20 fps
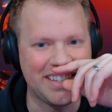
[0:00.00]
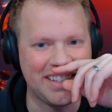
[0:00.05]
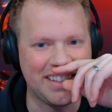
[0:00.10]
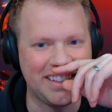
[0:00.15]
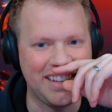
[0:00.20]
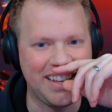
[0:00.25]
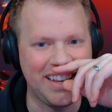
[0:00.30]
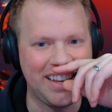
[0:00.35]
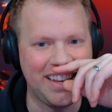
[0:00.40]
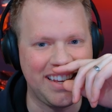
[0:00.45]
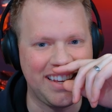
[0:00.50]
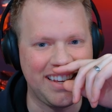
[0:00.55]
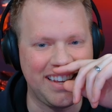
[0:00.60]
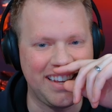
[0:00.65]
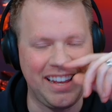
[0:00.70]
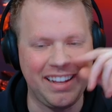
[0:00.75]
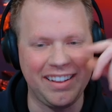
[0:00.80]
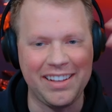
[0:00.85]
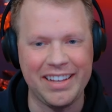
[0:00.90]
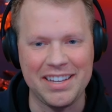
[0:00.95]
the
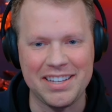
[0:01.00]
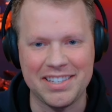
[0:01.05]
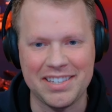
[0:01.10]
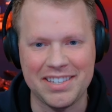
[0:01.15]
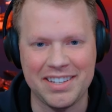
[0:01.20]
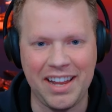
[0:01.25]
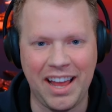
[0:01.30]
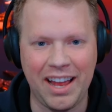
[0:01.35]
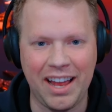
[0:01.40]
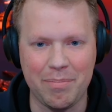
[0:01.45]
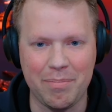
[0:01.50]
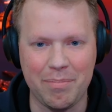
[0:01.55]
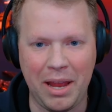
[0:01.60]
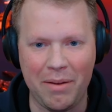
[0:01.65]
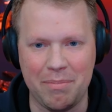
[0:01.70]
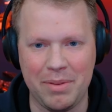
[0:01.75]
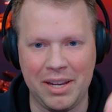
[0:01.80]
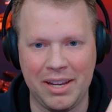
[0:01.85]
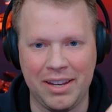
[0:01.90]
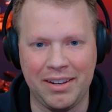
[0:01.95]
and this not
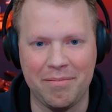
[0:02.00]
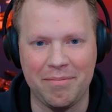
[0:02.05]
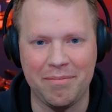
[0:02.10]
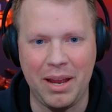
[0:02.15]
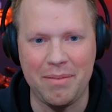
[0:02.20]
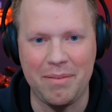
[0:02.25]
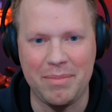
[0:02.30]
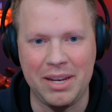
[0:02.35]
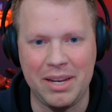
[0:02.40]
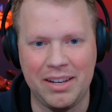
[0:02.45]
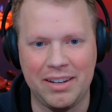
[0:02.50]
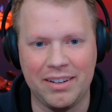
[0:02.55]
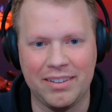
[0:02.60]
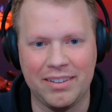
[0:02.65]
Batman Batman